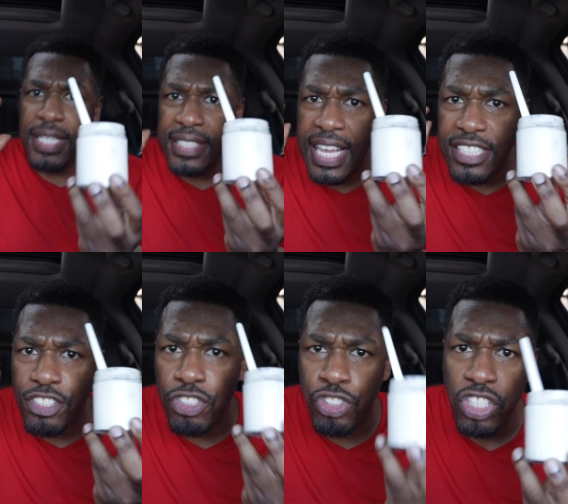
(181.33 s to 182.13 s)
and it
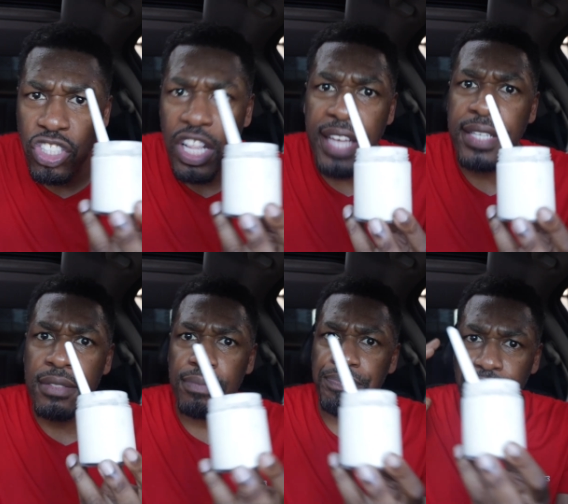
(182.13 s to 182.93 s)
tastes just like
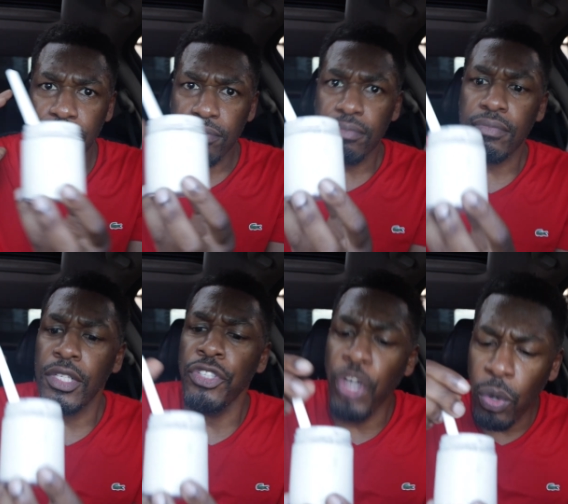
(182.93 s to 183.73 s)

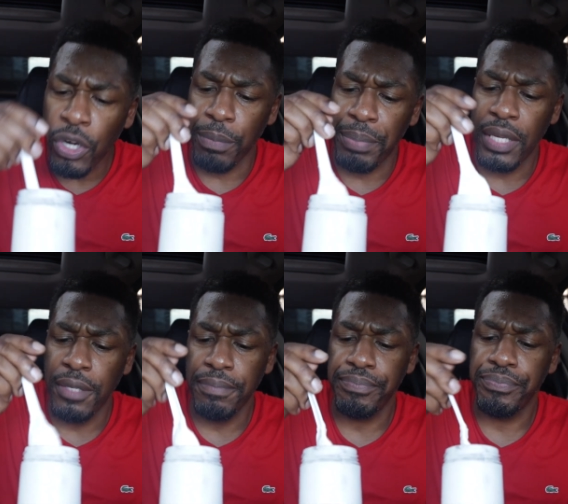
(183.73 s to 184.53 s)
yogurt, B.
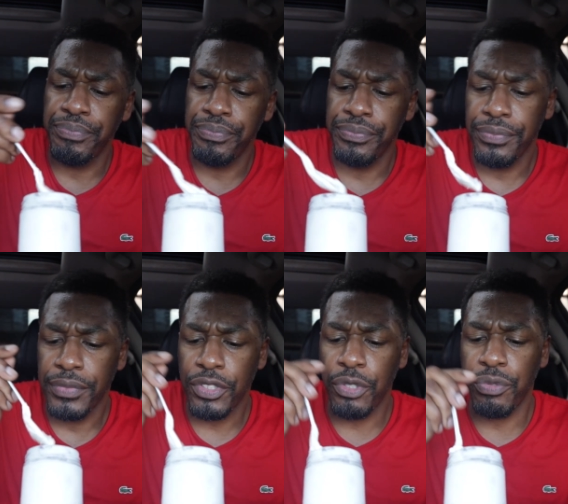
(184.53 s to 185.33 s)

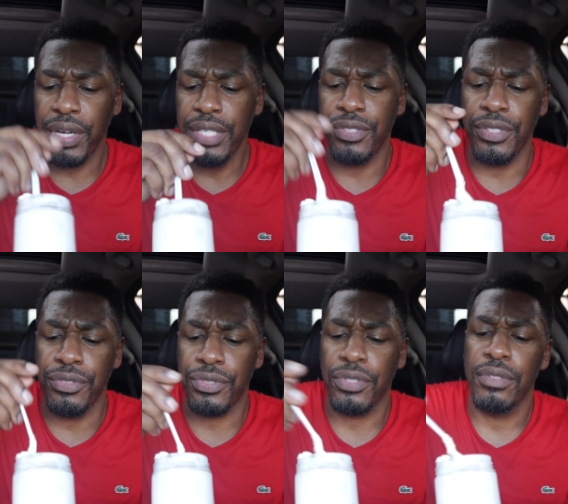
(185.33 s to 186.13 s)
It's
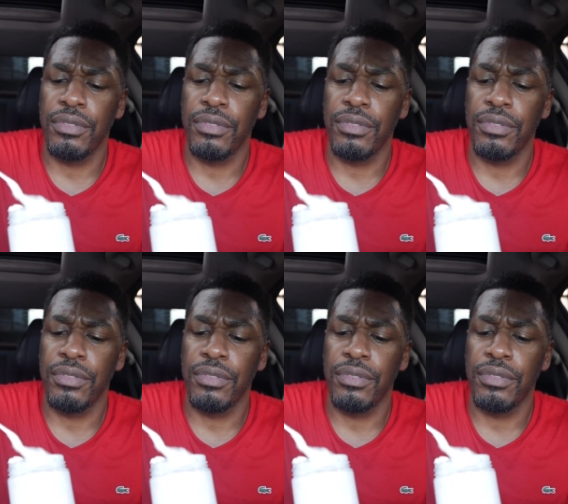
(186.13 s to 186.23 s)
crazies.